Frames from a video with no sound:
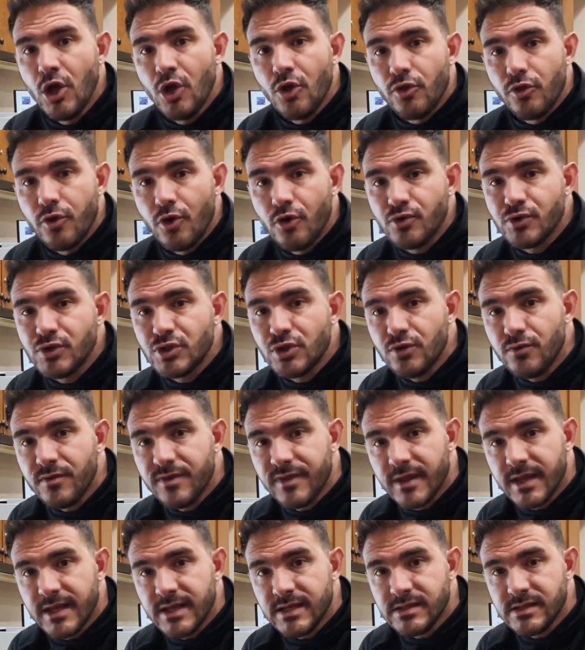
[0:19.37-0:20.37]
Those two
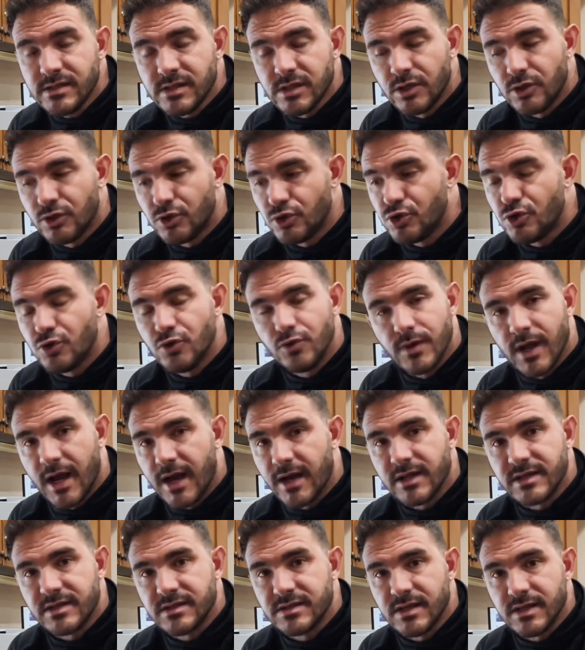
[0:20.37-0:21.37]
things do not
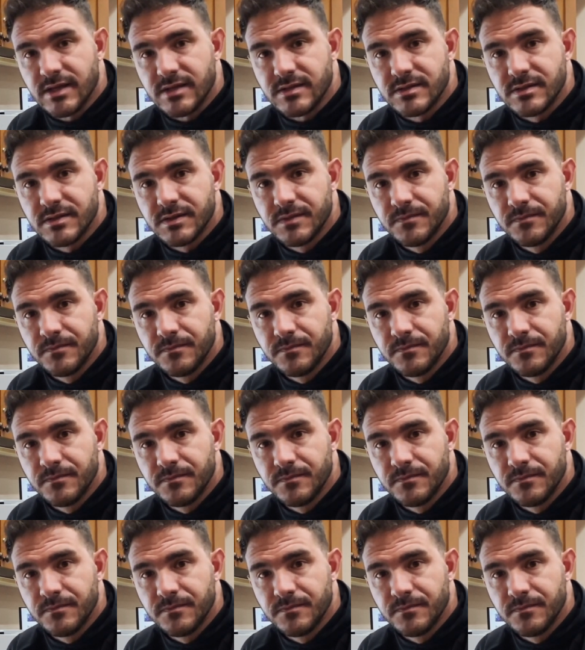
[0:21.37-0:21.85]
exist.